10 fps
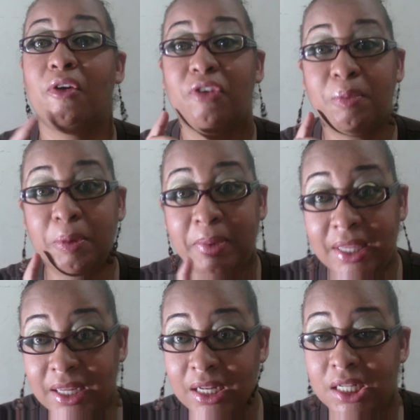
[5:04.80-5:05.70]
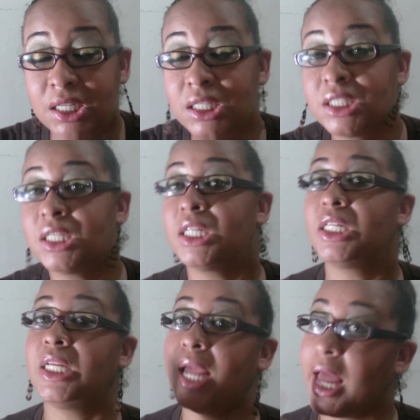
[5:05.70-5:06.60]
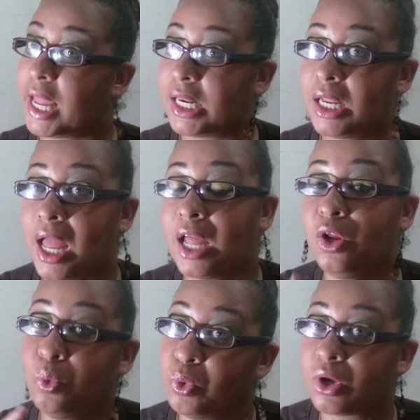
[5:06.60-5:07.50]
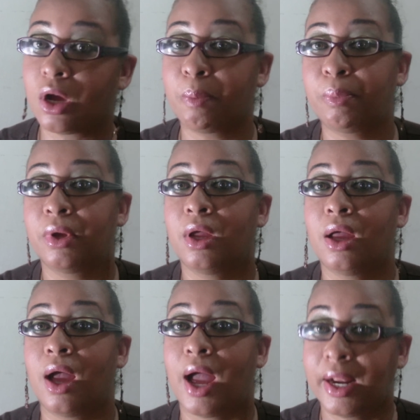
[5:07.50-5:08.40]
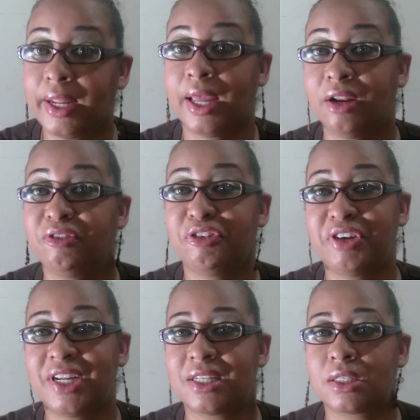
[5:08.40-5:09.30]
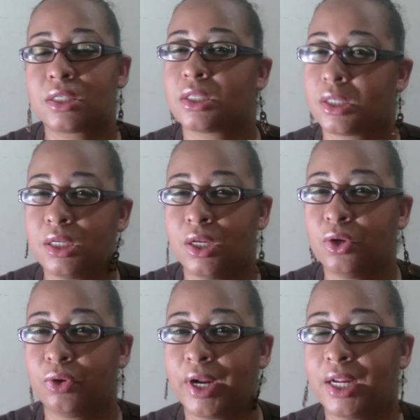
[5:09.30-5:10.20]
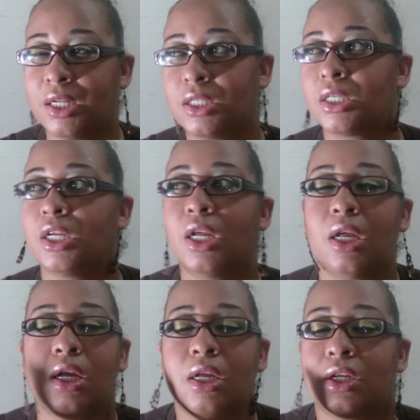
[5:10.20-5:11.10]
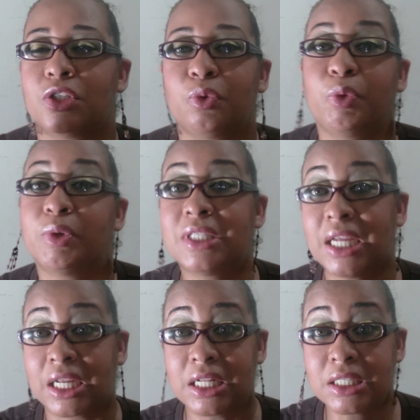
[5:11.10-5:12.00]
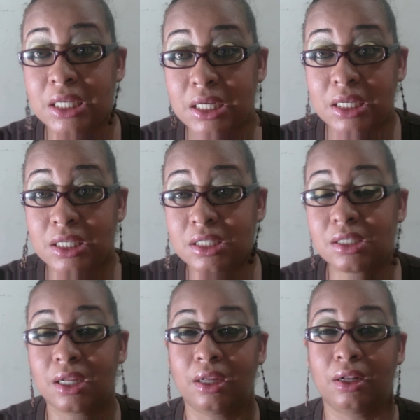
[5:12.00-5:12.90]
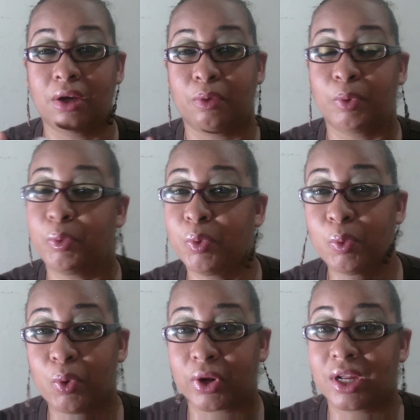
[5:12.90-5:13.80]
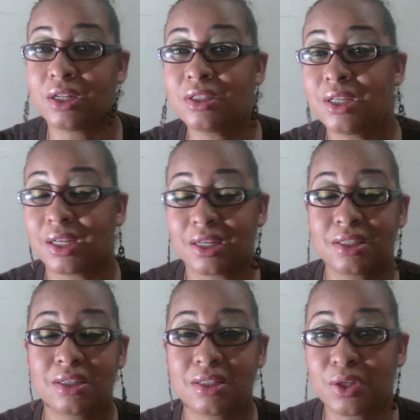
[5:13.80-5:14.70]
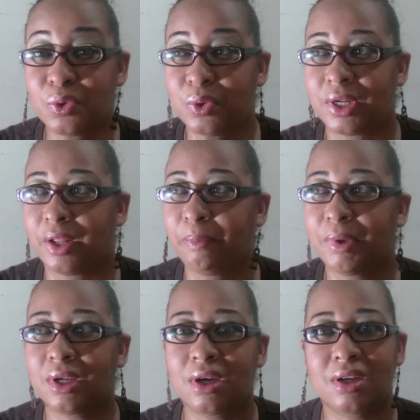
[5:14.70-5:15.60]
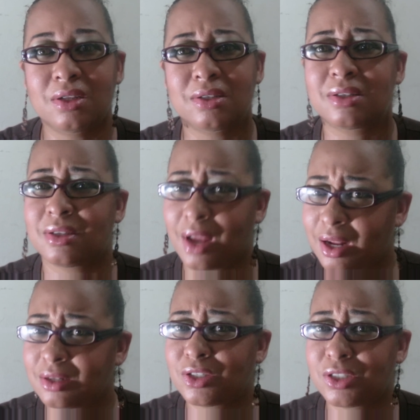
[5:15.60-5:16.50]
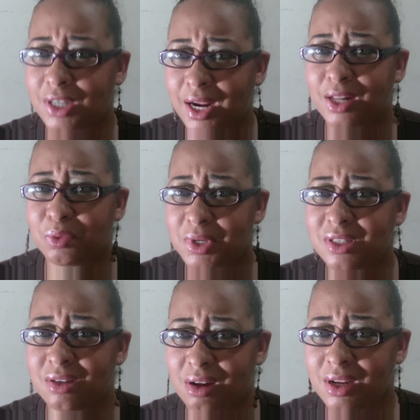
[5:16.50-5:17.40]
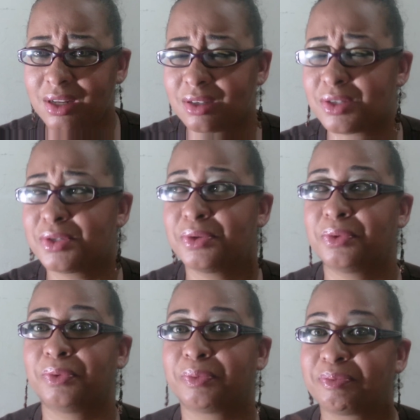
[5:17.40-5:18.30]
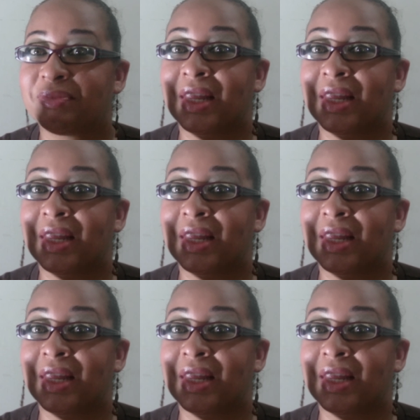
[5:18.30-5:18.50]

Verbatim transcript: from the beginning till the end and he woke up at the end of the race you know right so we were taking turns and um, when we were walking taking turns and holding him because that child was solid so